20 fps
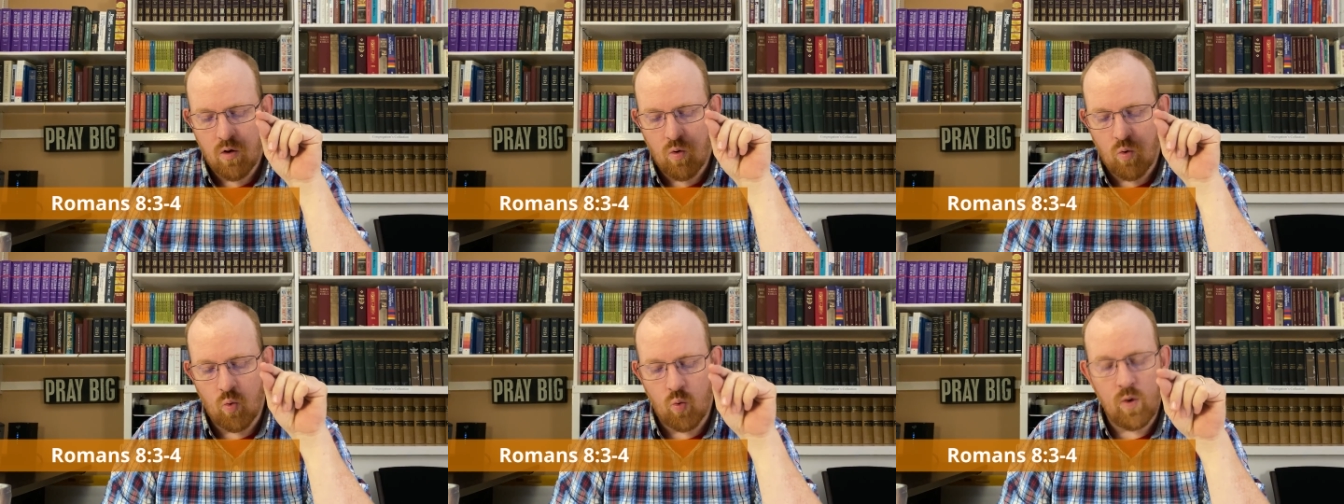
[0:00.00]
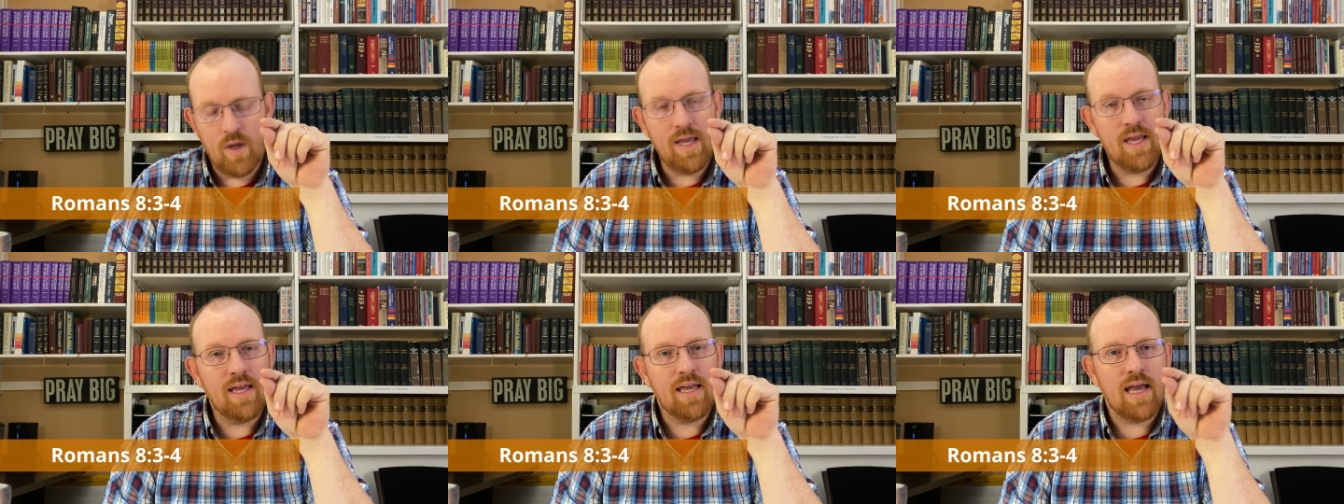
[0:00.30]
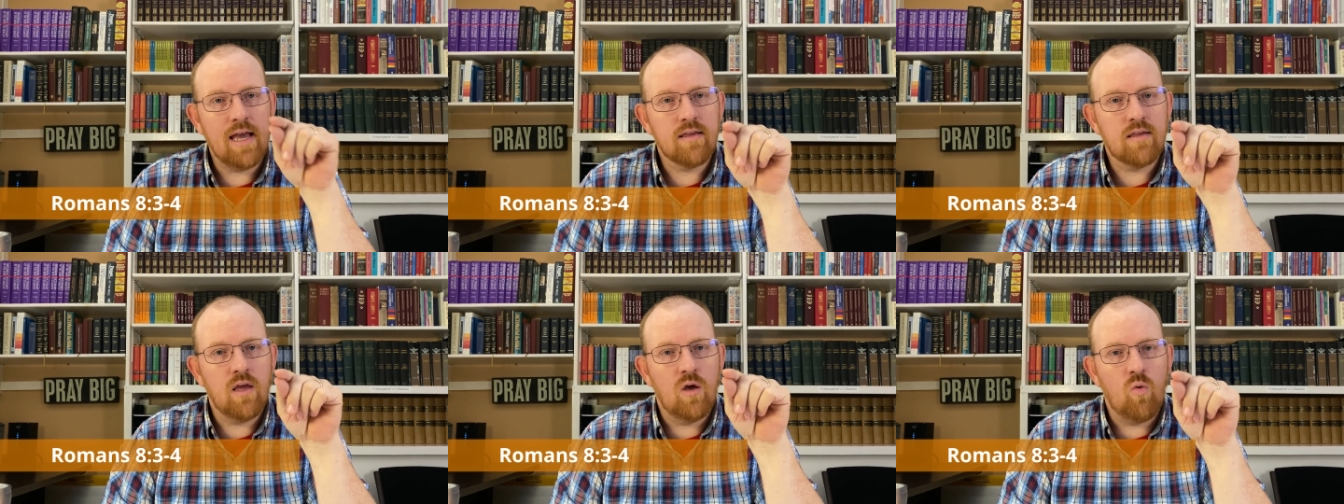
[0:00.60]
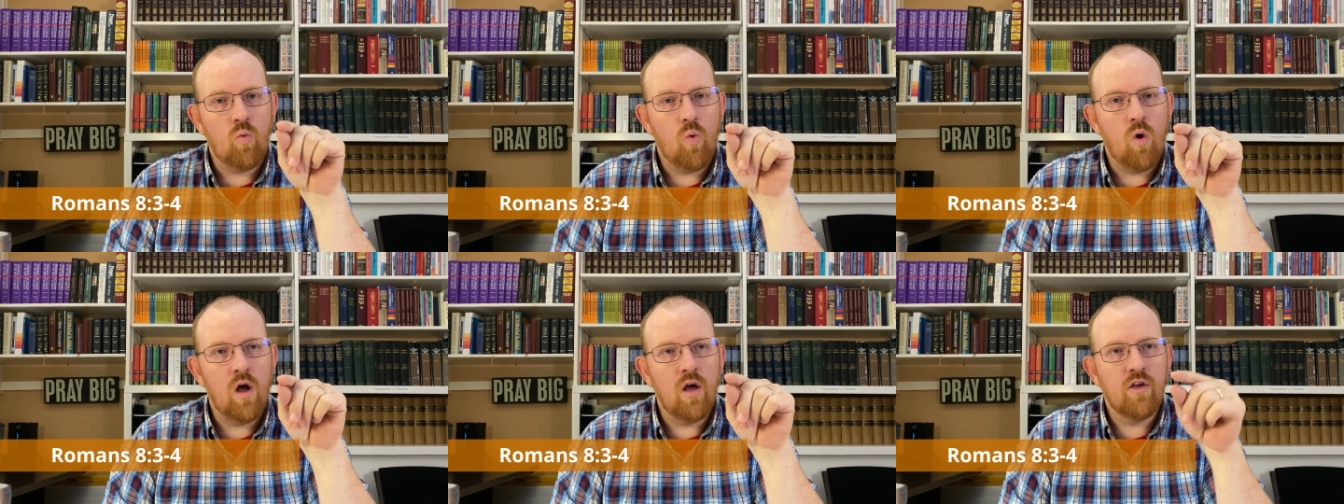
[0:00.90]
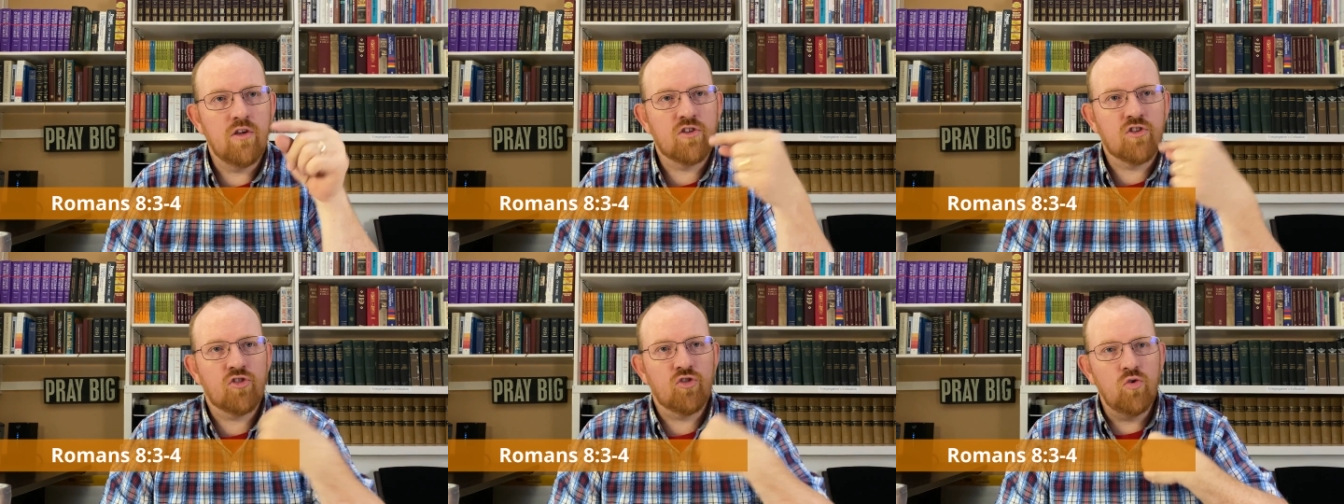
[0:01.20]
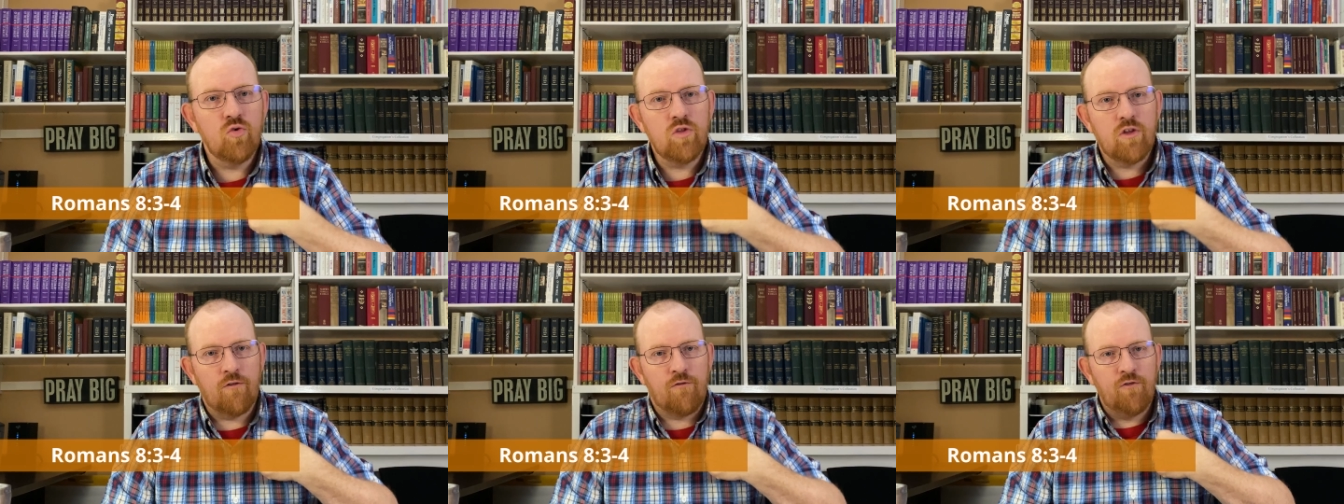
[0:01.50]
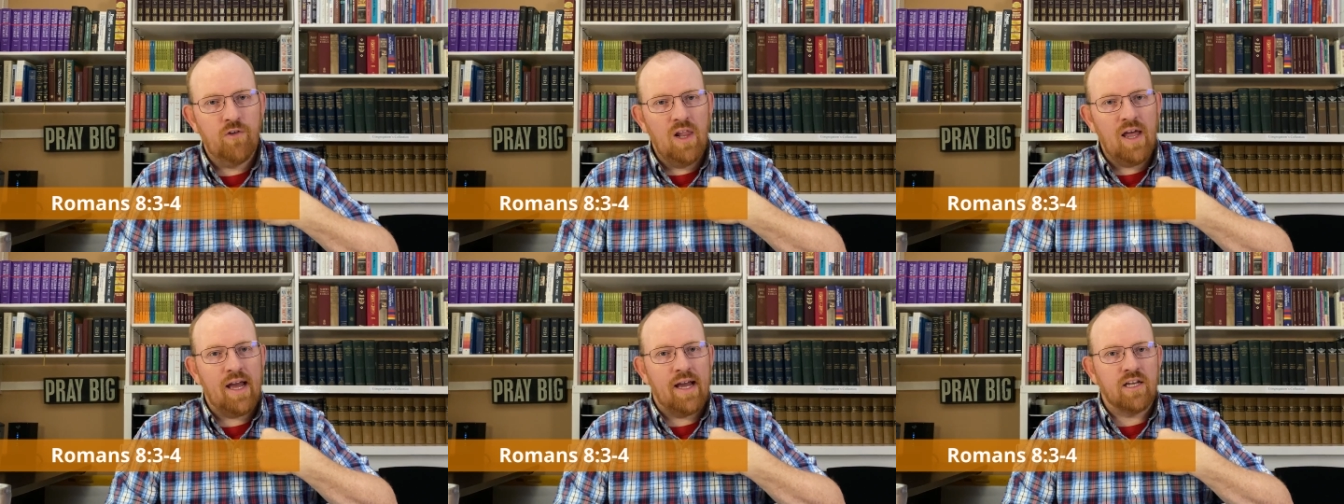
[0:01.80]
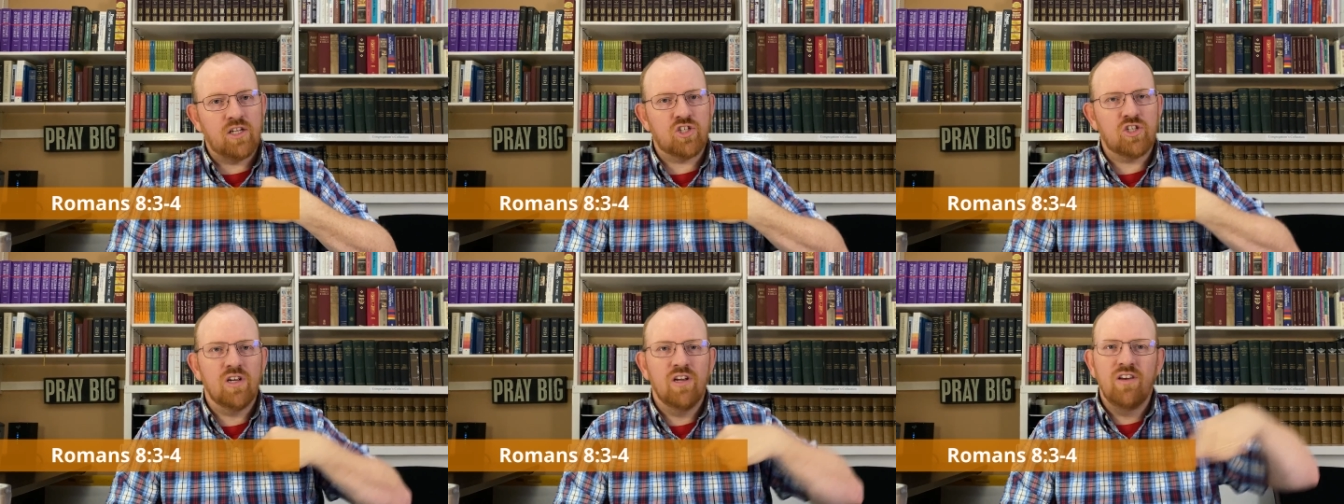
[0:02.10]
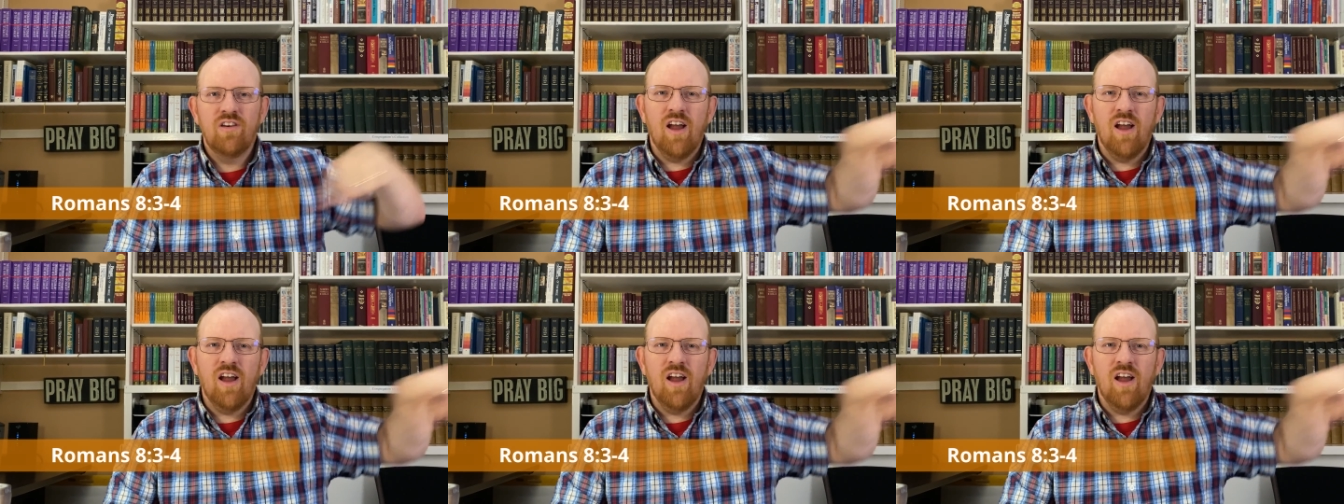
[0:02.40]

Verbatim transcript: weak as it was through the flesh,